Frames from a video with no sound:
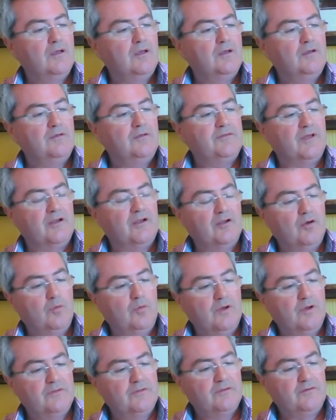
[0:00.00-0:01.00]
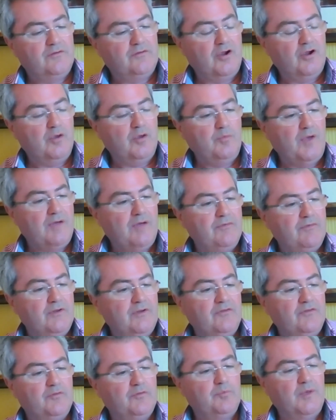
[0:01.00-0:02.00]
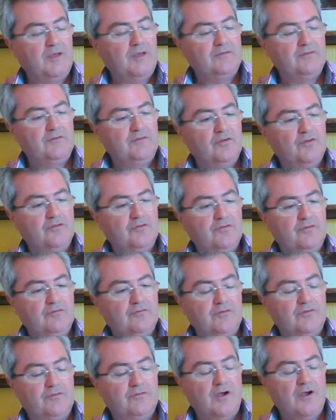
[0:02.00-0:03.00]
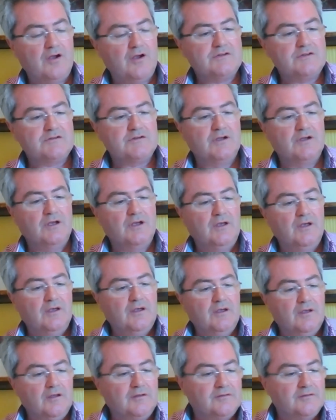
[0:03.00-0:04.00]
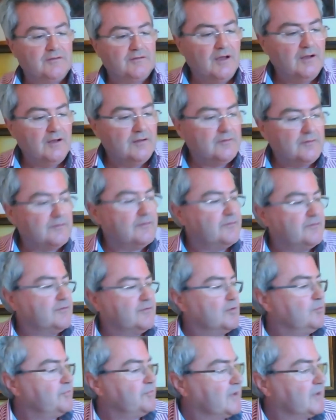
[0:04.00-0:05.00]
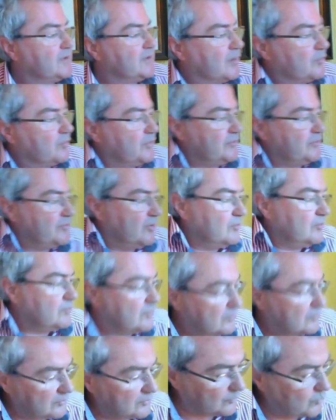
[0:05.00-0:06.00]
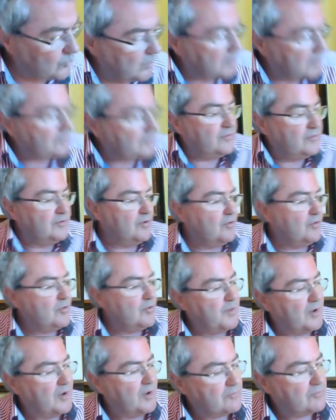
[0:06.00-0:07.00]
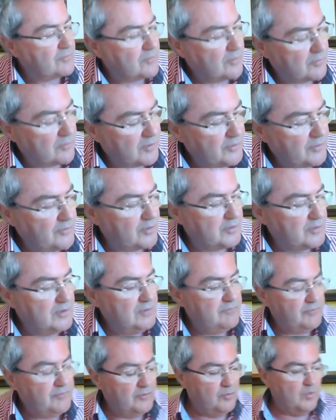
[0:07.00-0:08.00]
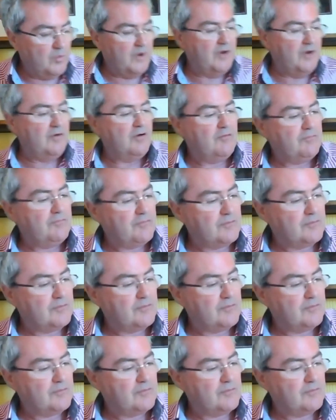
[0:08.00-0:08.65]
Is that not what the term evidence-based does in research? It silences something that we don't want to know about or are not even aware of.